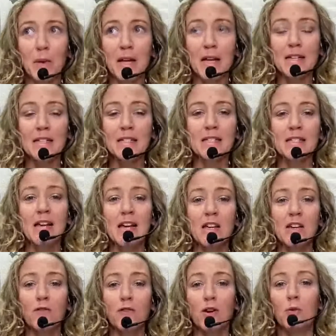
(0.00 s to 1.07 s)
but
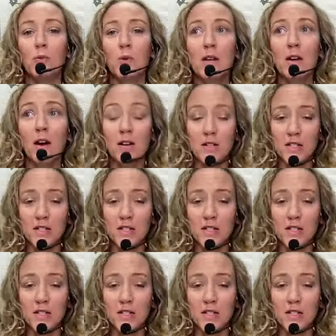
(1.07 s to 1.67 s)
second of all, we are